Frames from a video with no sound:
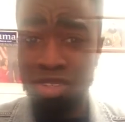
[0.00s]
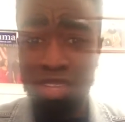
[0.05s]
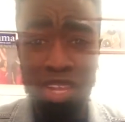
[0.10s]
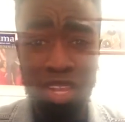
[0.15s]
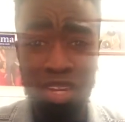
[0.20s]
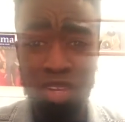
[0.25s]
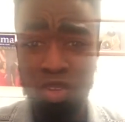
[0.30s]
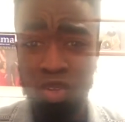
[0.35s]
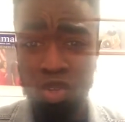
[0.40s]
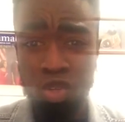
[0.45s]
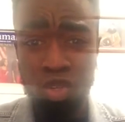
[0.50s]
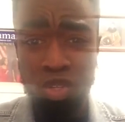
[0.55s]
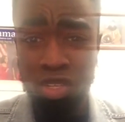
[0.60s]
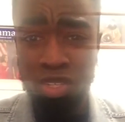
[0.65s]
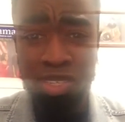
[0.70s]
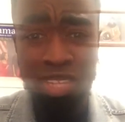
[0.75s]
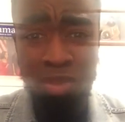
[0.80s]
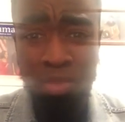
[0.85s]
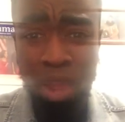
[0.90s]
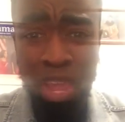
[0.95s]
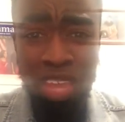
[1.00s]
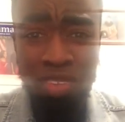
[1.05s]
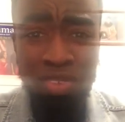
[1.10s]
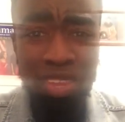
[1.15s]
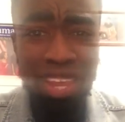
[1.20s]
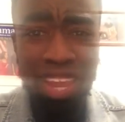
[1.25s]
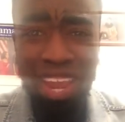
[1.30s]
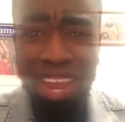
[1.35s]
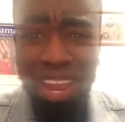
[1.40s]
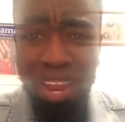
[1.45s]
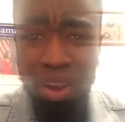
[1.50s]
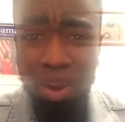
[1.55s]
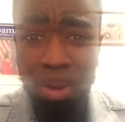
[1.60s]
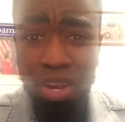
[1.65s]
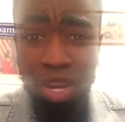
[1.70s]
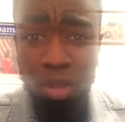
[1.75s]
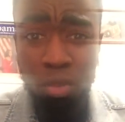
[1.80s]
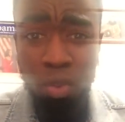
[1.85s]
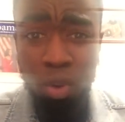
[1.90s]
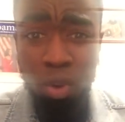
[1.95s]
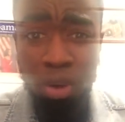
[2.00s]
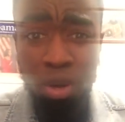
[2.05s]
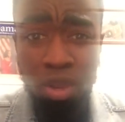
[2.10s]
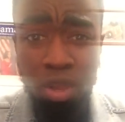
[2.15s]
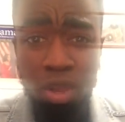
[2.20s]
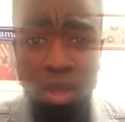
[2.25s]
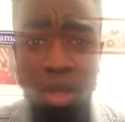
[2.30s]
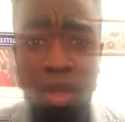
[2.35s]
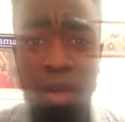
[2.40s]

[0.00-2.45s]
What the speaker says: And does anybody even care anymore?